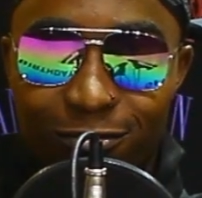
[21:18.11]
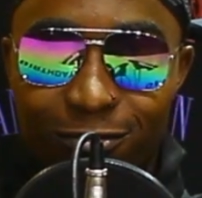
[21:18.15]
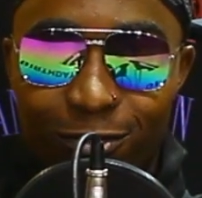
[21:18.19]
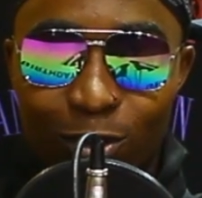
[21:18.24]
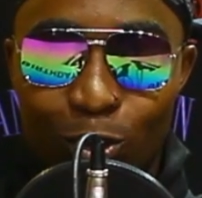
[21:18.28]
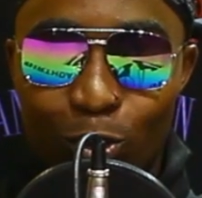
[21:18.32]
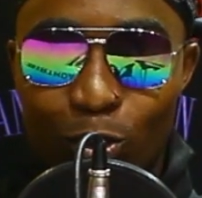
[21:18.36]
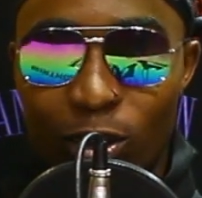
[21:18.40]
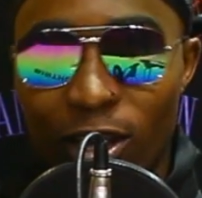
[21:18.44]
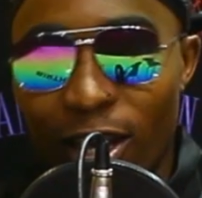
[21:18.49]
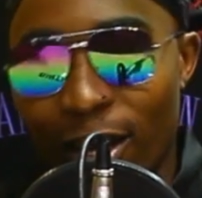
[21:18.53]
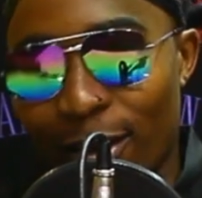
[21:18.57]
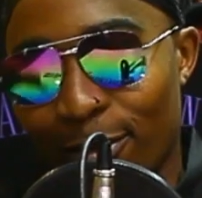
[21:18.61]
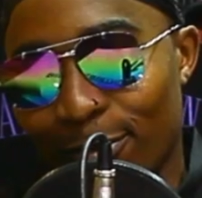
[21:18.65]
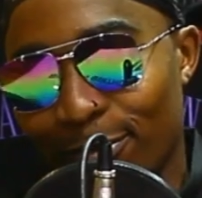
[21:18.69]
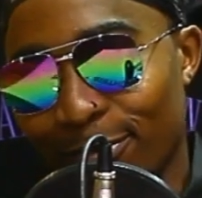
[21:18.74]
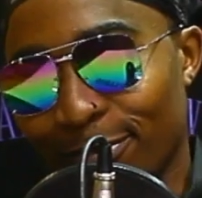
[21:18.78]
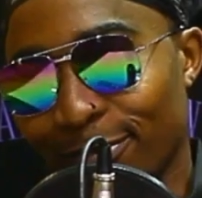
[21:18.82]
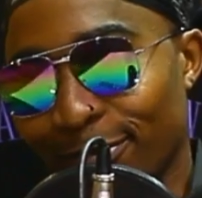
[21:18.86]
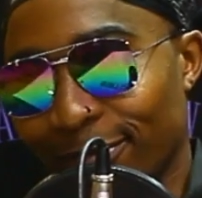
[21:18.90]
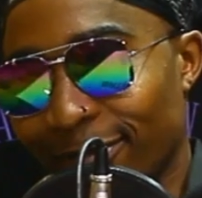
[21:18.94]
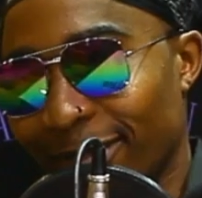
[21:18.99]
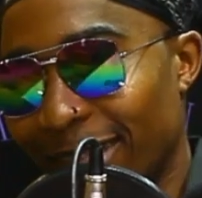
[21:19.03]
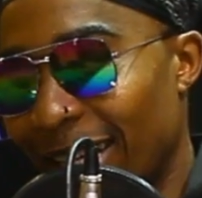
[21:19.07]
So yeah,
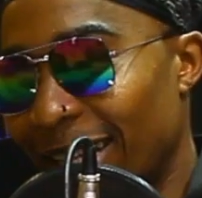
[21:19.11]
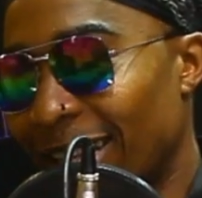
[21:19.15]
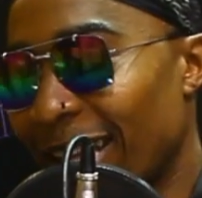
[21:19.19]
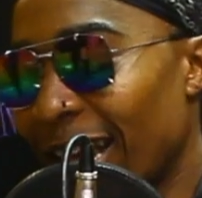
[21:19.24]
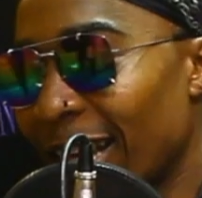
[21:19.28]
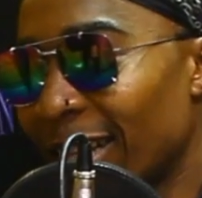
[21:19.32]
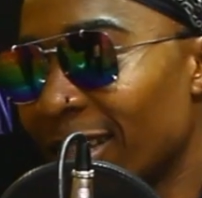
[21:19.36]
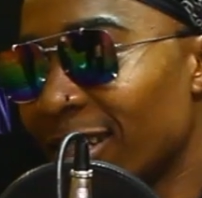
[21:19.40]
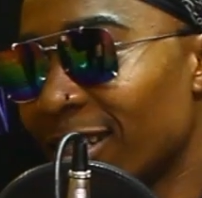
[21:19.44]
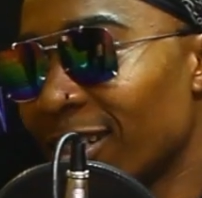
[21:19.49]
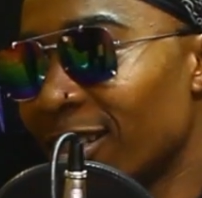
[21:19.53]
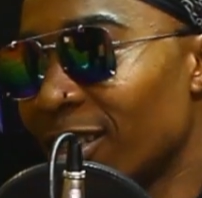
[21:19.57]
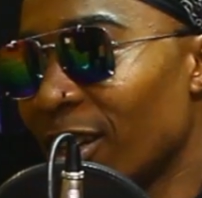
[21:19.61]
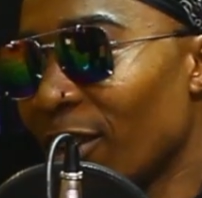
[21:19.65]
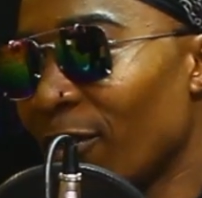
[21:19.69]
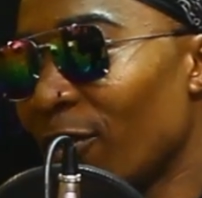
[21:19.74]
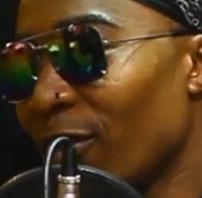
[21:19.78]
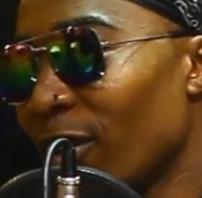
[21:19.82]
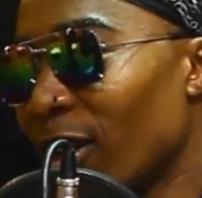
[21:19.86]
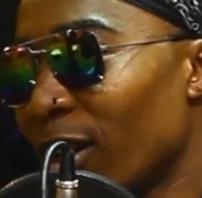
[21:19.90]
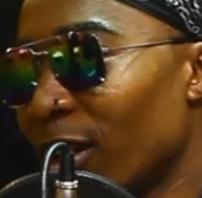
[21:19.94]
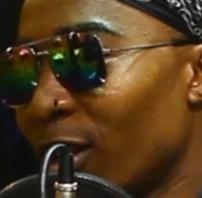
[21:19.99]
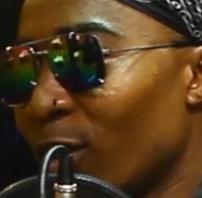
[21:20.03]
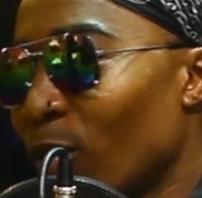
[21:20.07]
that's
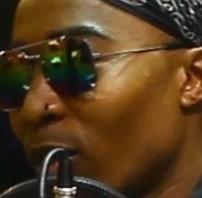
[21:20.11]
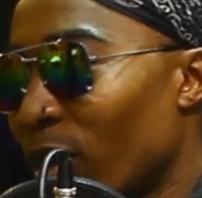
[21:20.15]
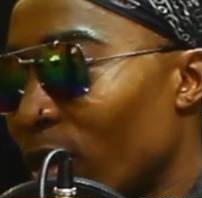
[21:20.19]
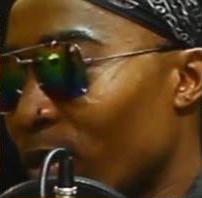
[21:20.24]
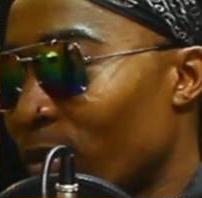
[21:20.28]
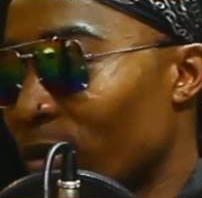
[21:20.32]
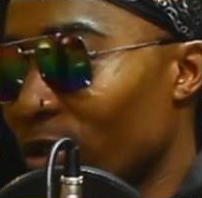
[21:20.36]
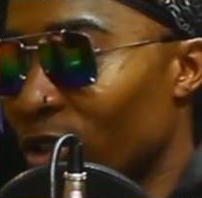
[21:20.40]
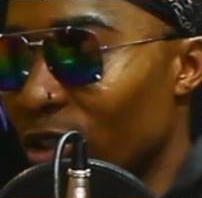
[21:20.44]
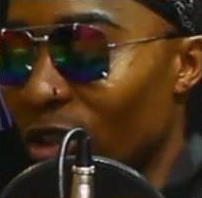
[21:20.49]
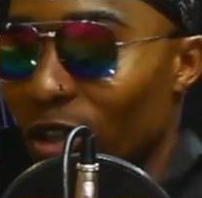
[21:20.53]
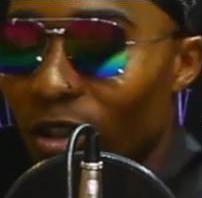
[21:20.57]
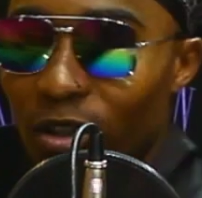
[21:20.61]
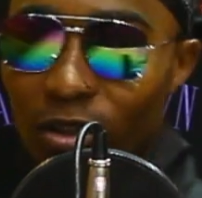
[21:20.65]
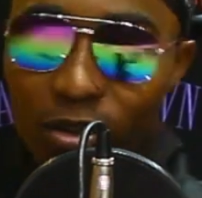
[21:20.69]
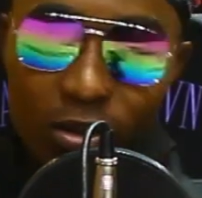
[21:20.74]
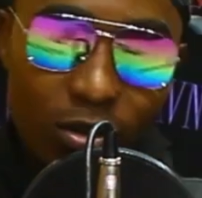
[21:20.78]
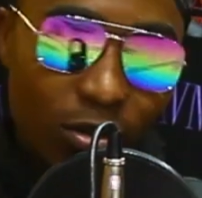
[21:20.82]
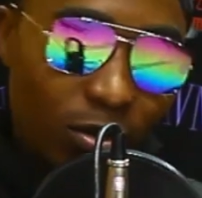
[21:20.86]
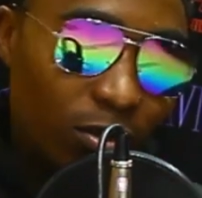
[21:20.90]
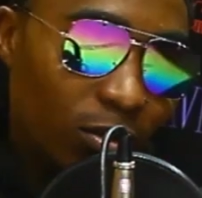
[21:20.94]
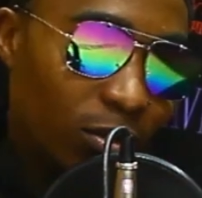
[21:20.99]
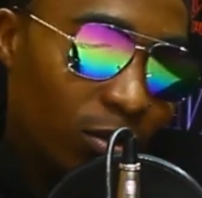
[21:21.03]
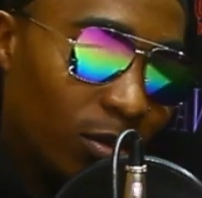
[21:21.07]
definitely what I would change.
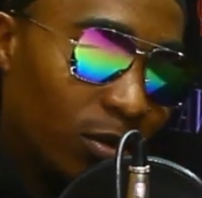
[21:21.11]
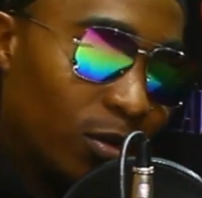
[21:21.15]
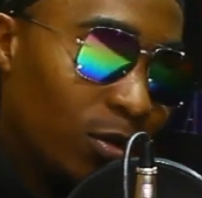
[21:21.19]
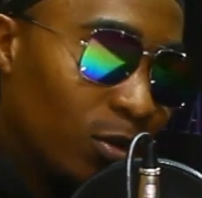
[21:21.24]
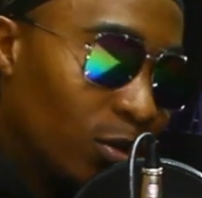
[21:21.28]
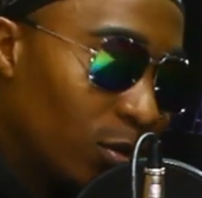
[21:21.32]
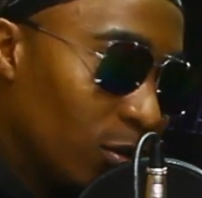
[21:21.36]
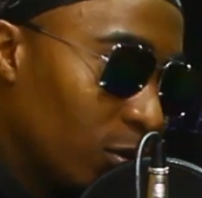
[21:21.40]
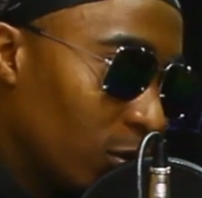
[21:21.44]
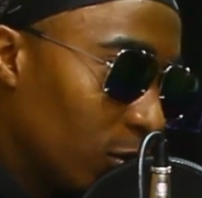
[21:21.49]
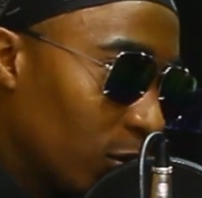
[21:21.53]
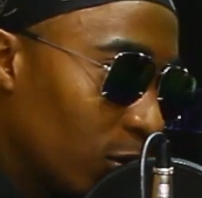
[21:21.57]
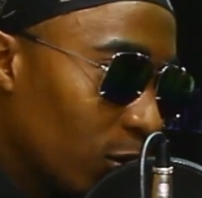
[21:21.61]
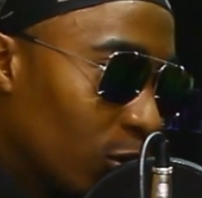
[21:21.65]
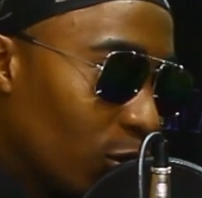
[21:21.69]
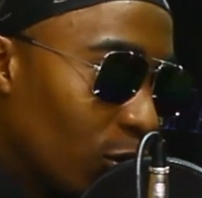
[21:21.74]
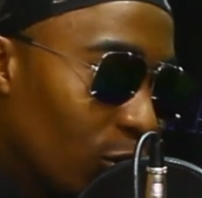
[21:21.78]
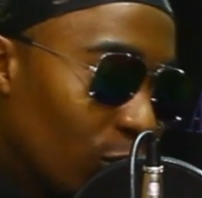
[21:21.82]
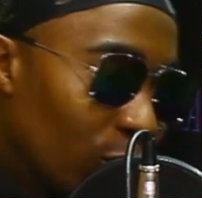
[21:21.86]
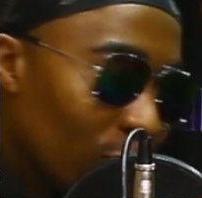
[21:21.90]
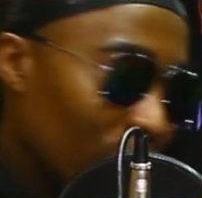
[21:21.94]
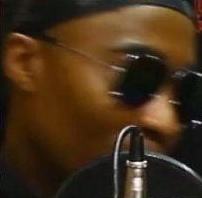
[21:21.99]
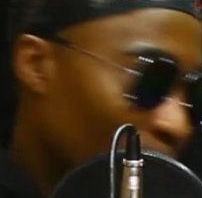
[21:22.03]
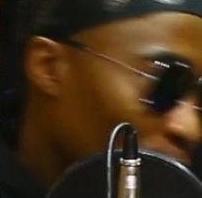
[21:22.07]
Screw.